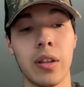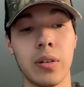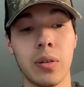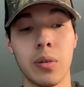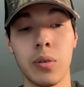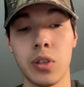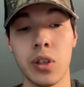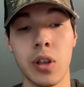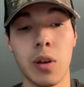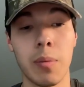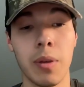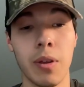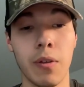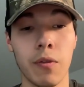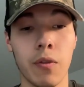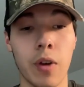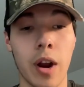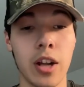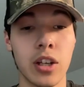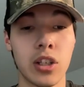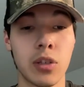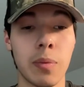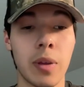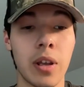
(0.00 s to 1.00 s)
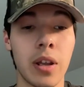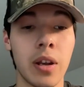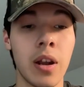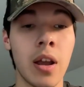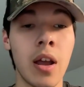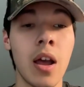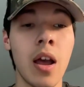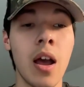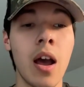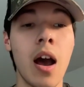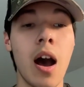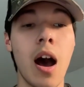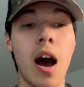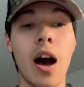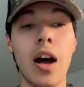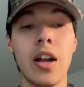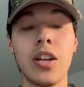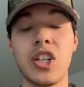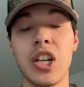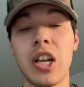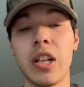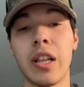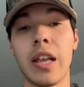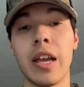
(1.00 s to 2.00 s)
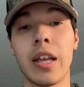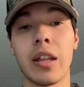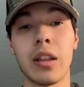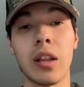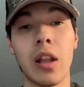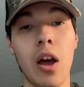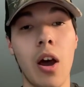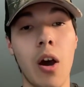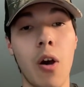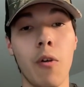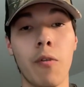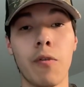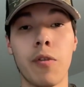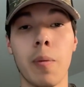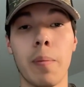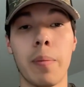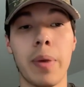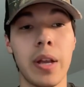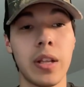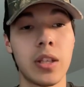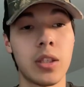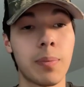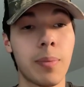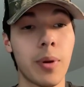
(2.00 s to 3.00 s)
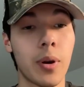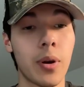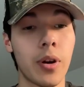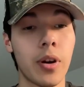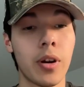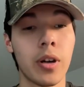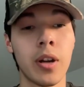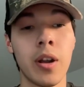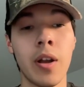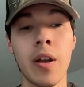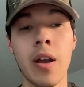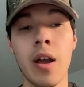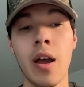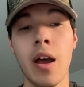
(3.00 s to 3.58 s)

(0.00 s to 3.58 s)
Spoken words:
who's going to be a freshman, Jalen Lowe from Pittsburgh,